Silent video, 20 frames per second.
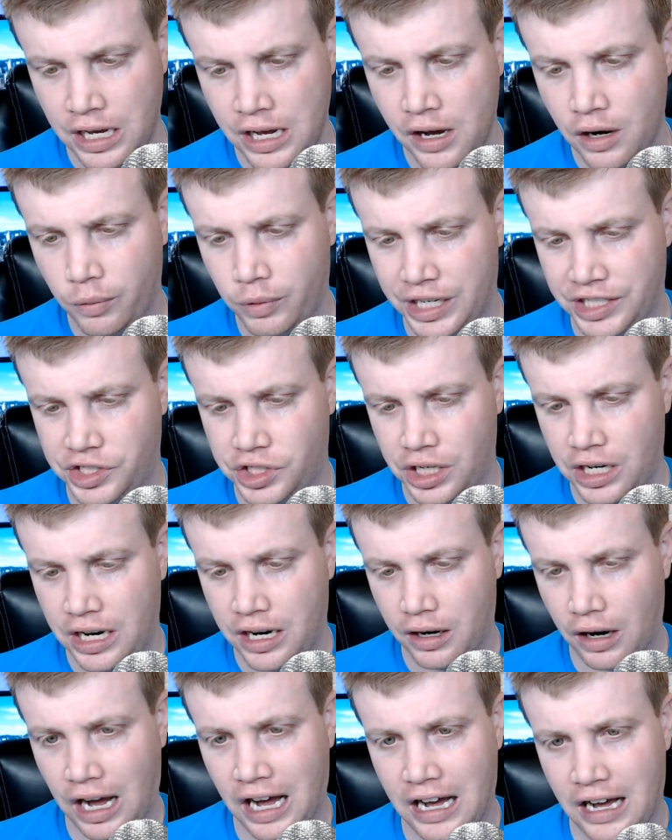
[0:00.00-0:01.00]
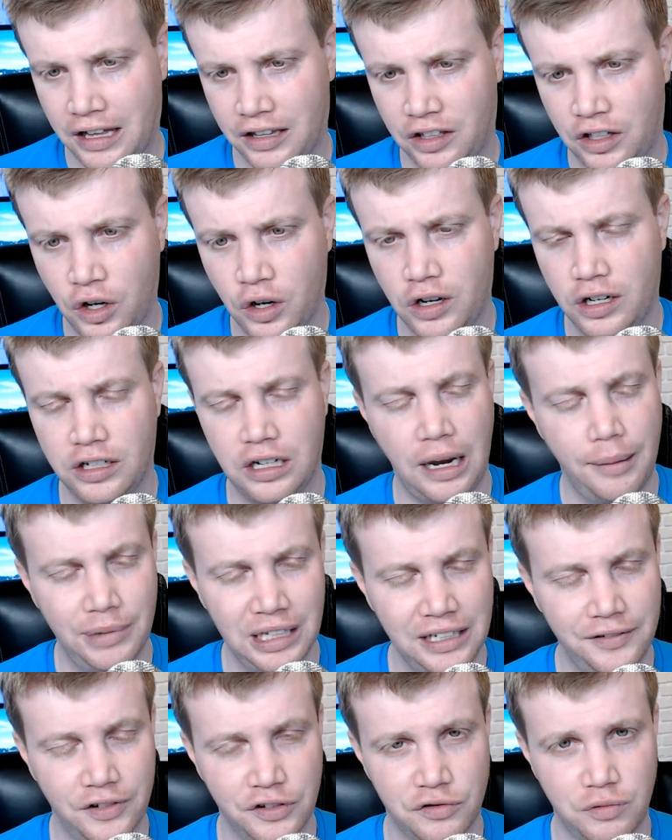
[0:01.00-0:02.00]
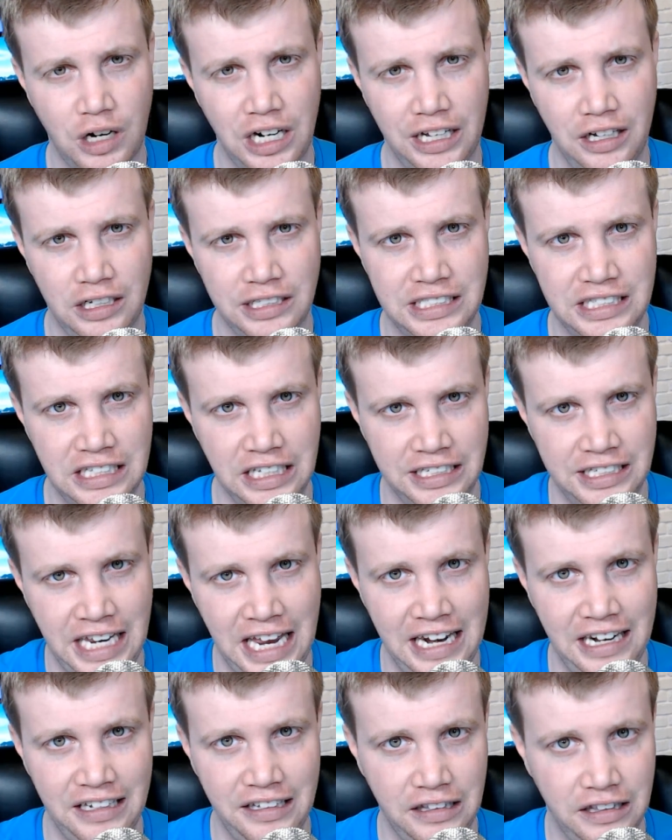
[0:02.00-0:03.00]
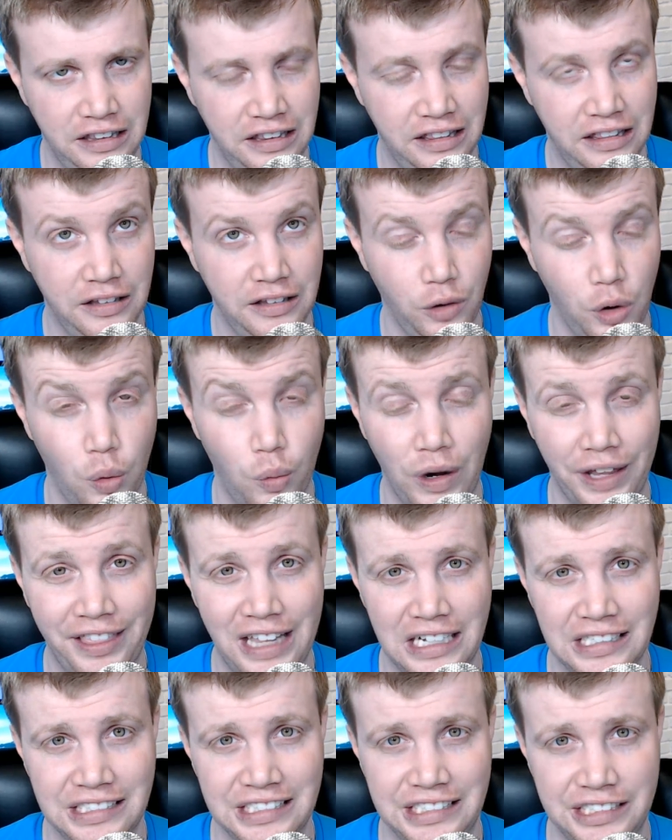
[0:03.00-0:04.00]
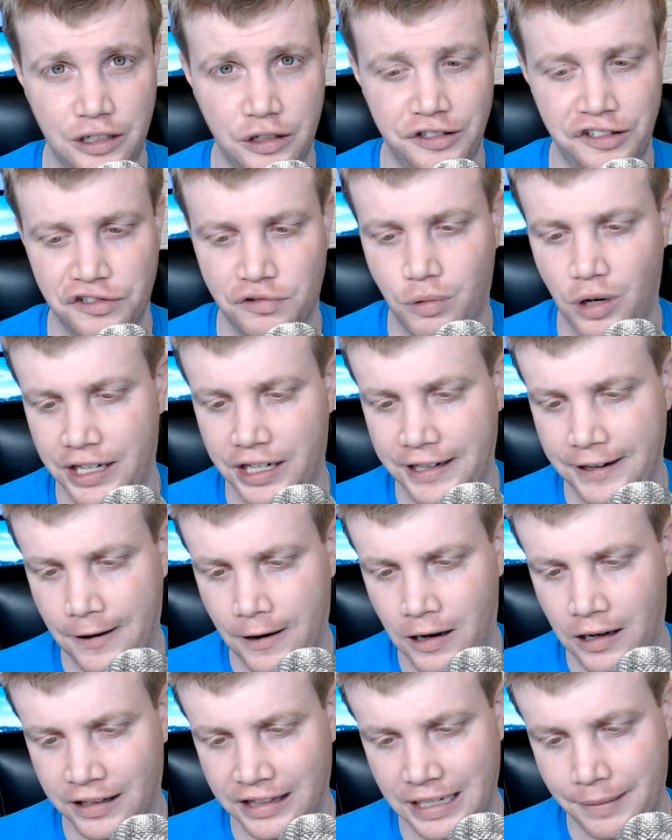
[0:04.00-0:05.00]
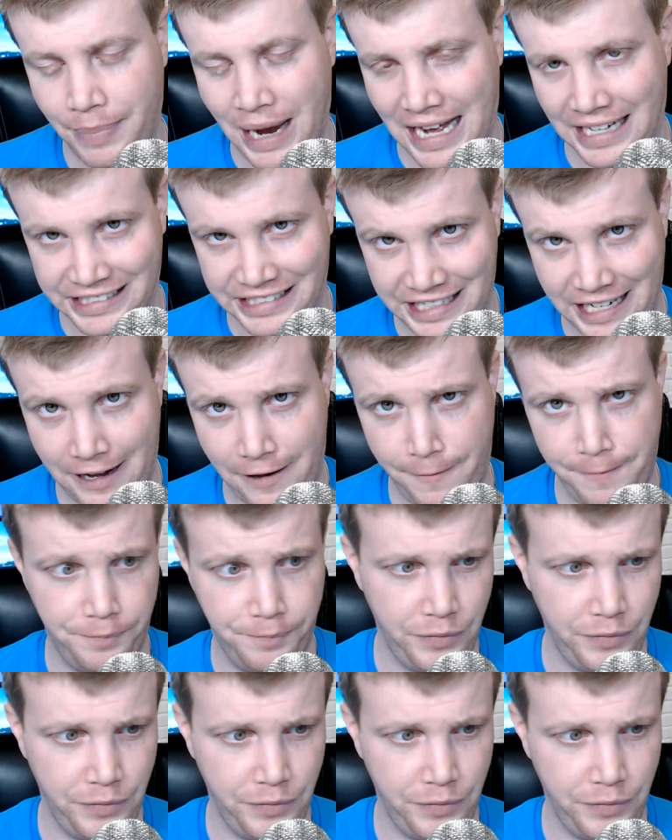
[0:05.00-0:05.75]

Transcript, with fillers: which uh, the current I believe is running on the 10 the 1000 series is running on the Pascal,